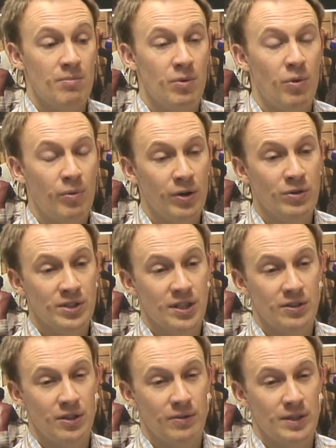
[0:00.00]
But what we
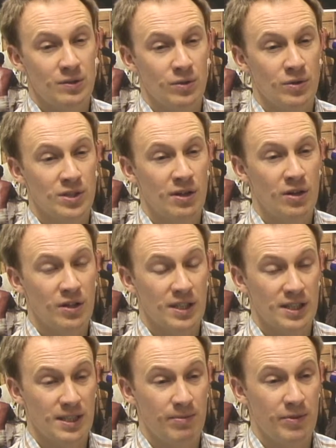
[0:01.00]
also do is we also look
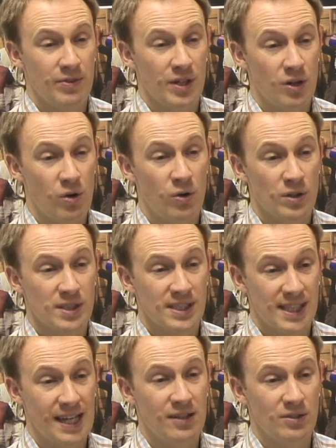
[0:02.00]
at some of the core
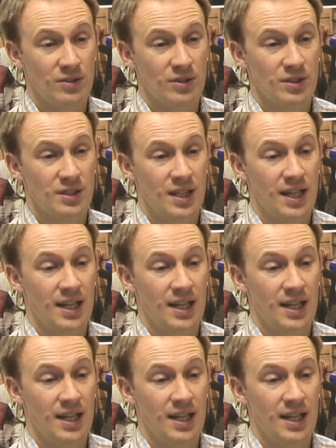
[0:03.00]
skills